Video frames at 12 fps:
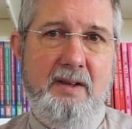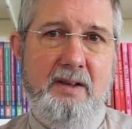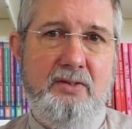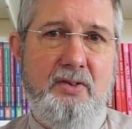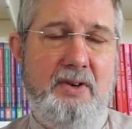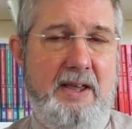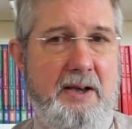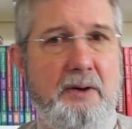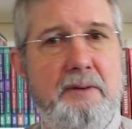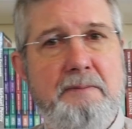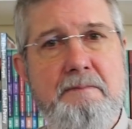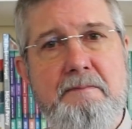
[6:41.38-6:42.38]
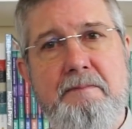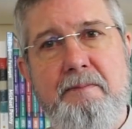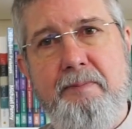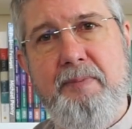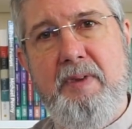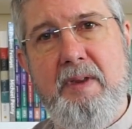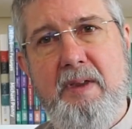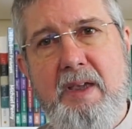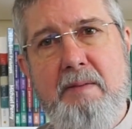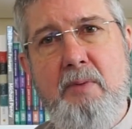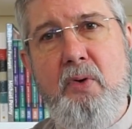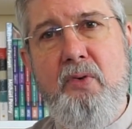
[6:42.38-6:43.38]
So now,
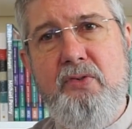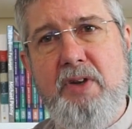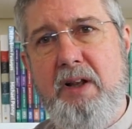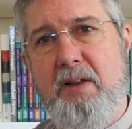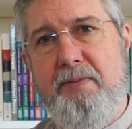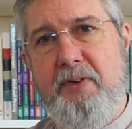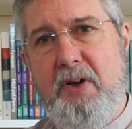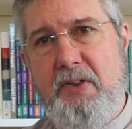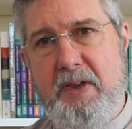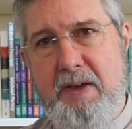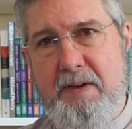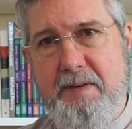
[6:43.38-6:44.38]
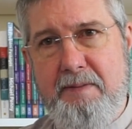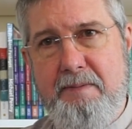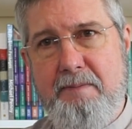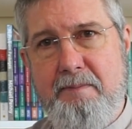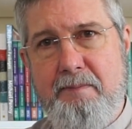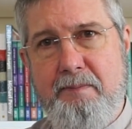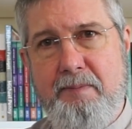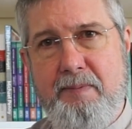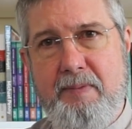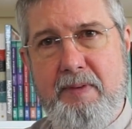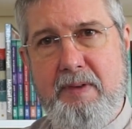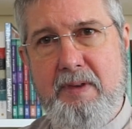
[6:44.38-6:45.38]
he moves a little further.
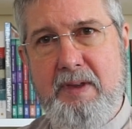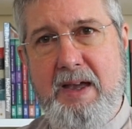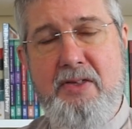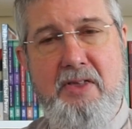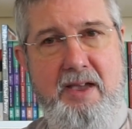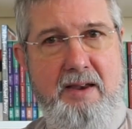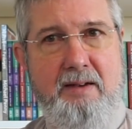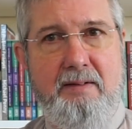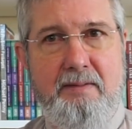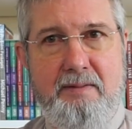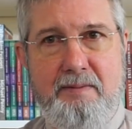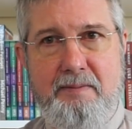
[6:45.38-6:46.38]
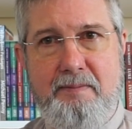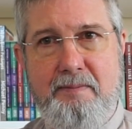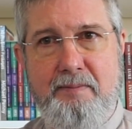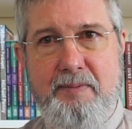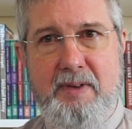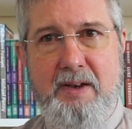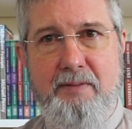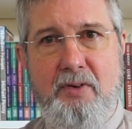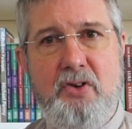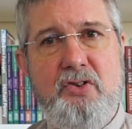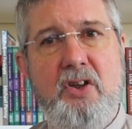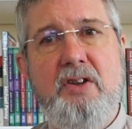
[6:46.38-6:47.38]
And then, in
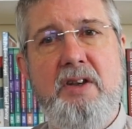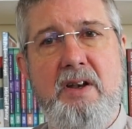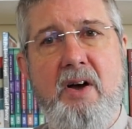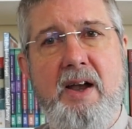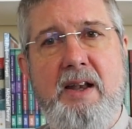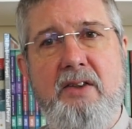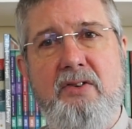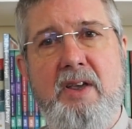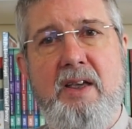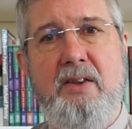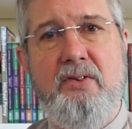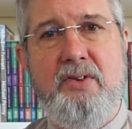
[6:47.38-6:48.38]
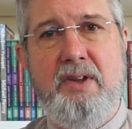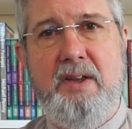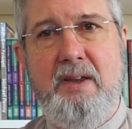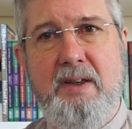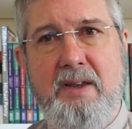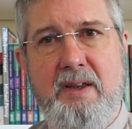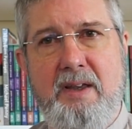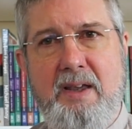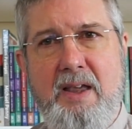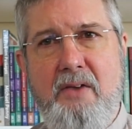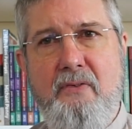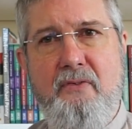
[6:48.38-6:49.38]
verse 39 it says,
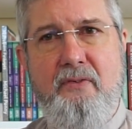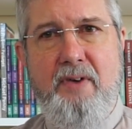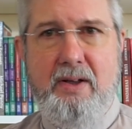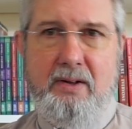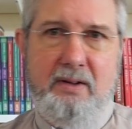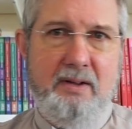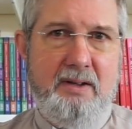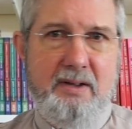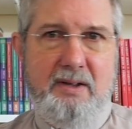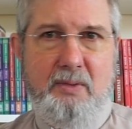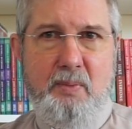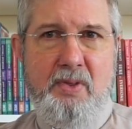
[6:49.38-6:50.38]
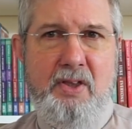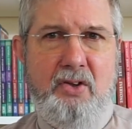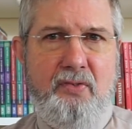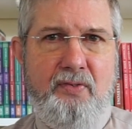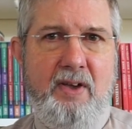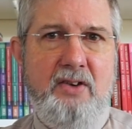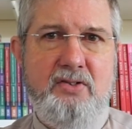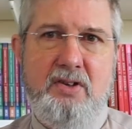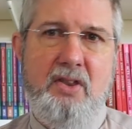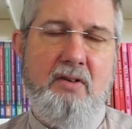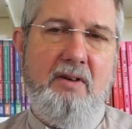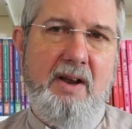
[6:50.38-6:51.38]
he fell with his face to
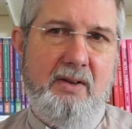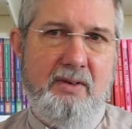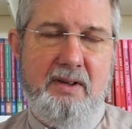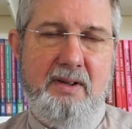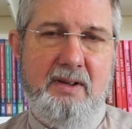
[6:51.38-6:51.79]
the ground.